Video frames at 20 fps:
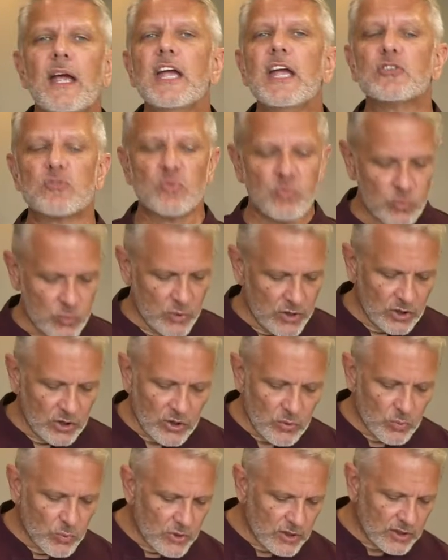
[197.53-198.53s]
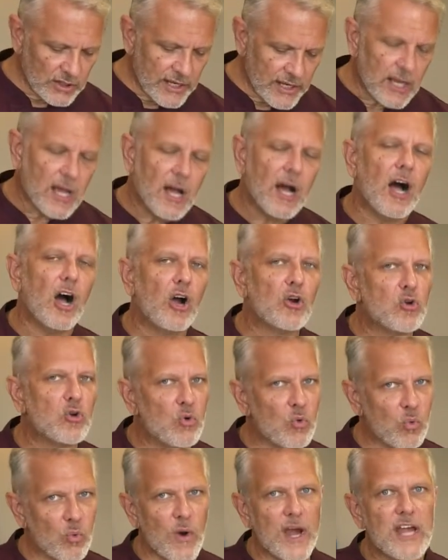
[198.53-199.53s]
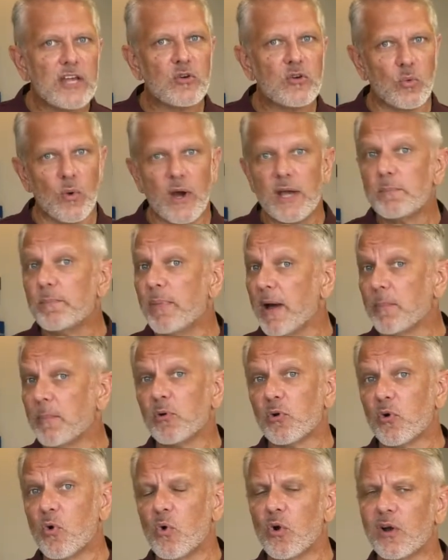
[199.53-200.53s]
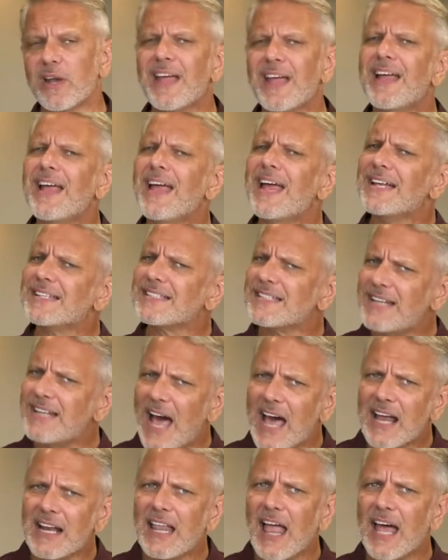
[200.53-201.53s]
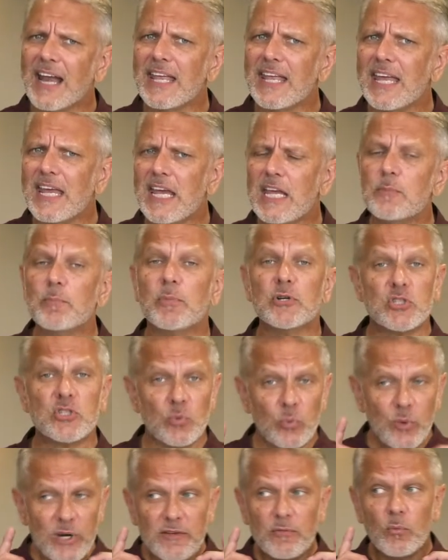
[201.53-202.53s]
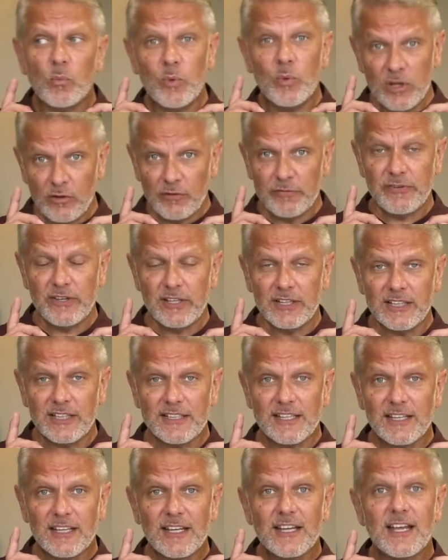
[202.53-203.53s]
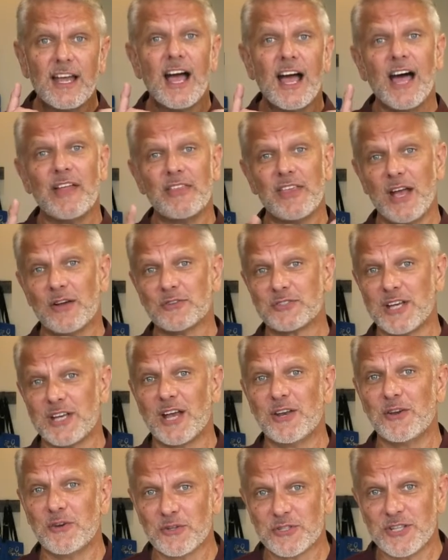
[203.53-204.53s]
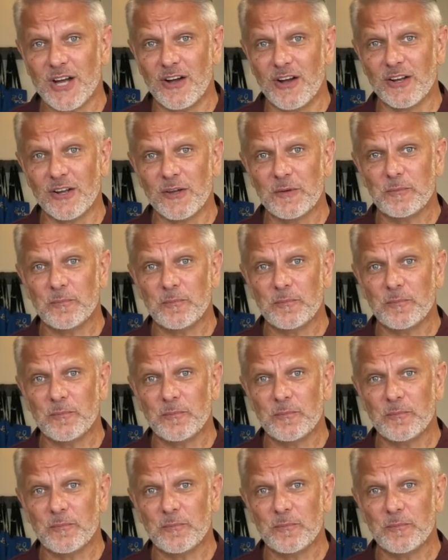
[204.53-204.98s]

It's really, really a great, great peppercorn. It's not a lot of heat, but you will feel it on the outside of your tongue.